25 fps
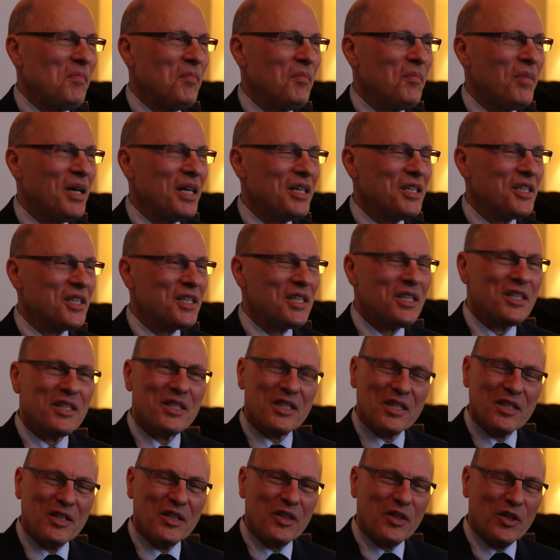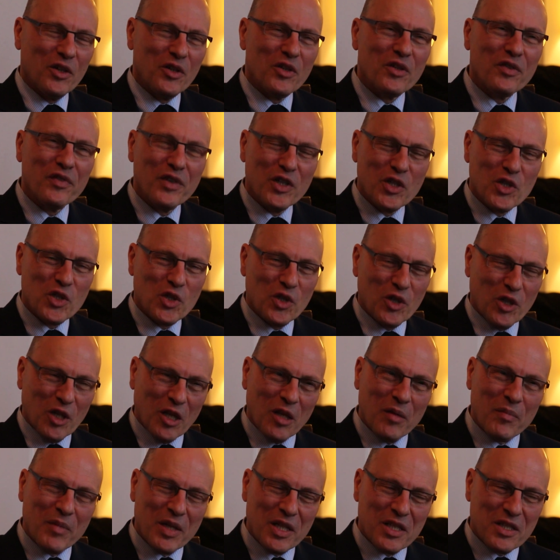but she's still a controversial
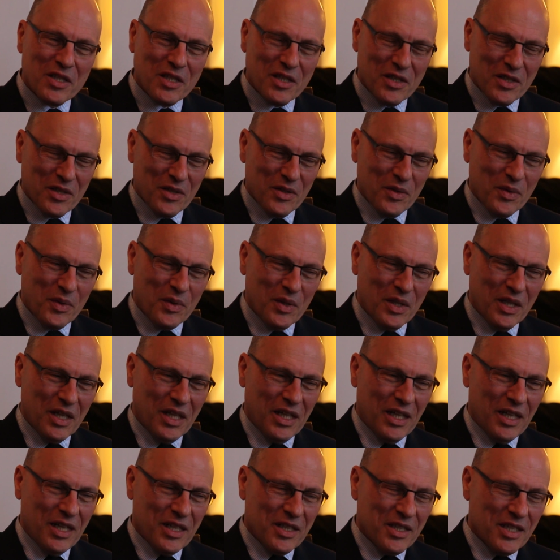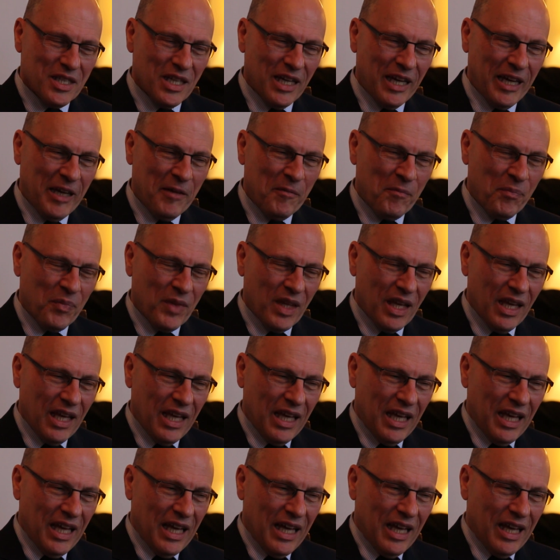columnist, as you say.
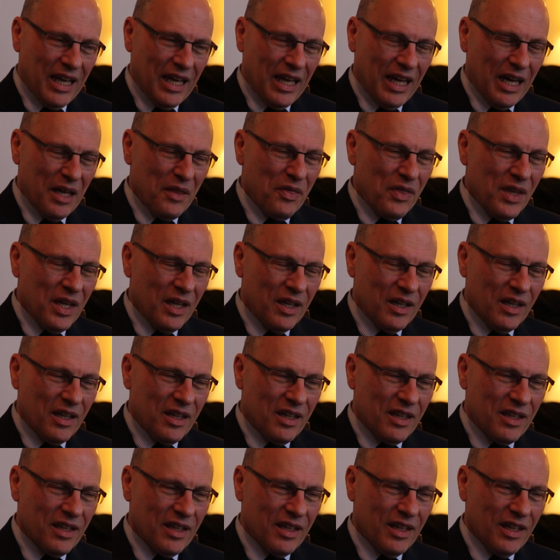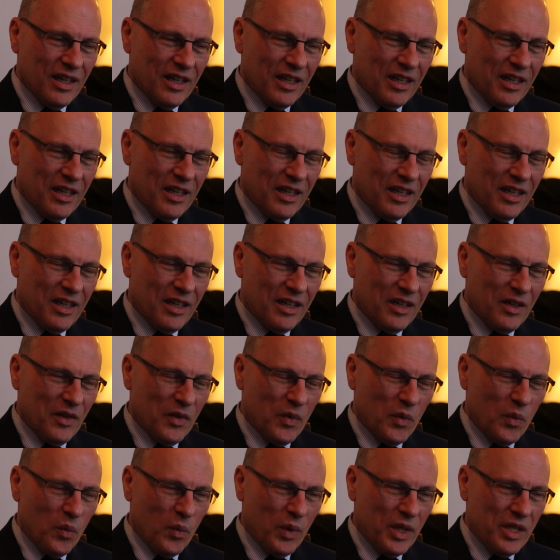I think
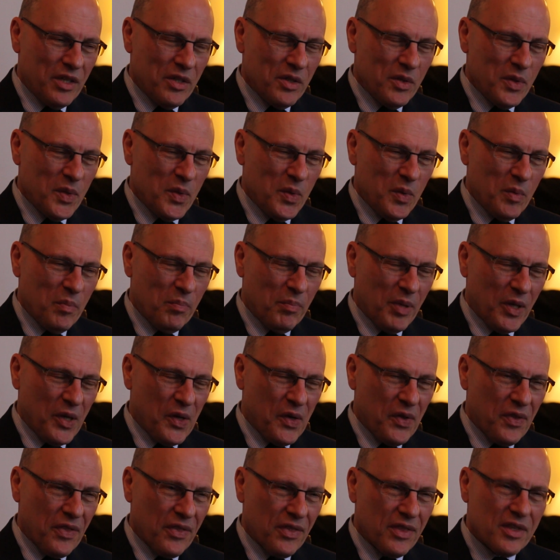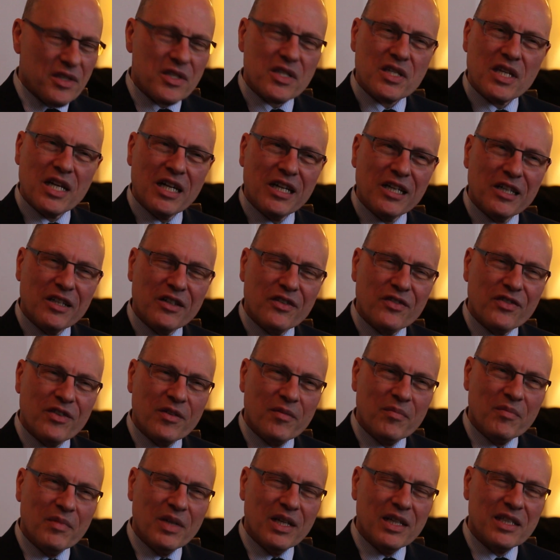we do both start
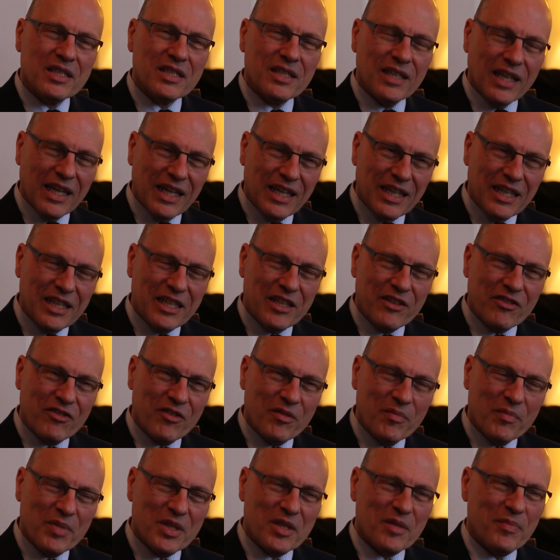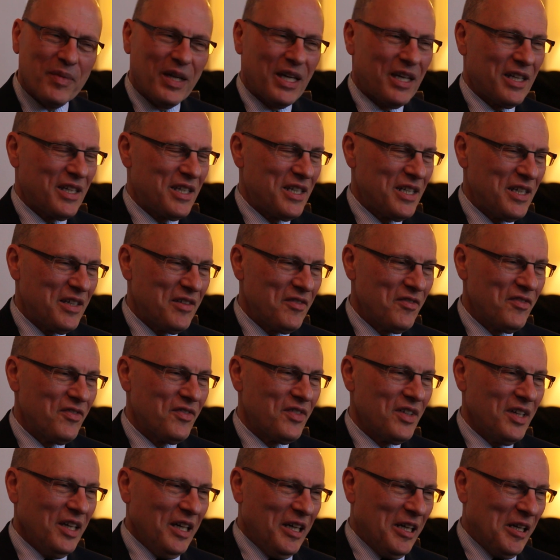from a slightly different
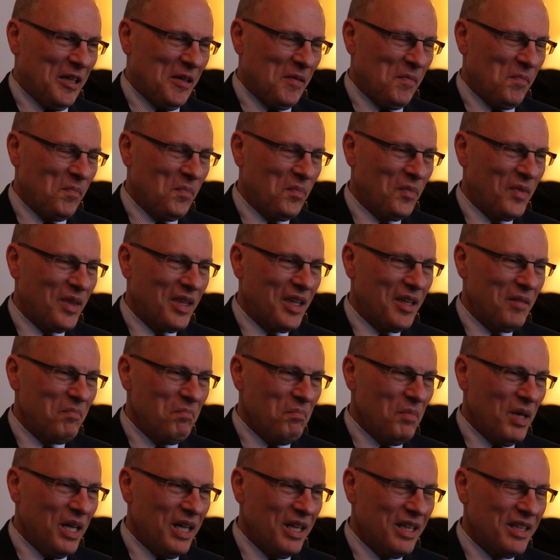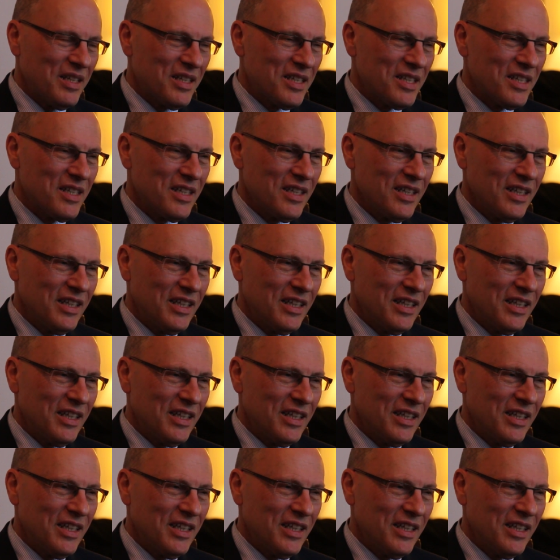perspective, but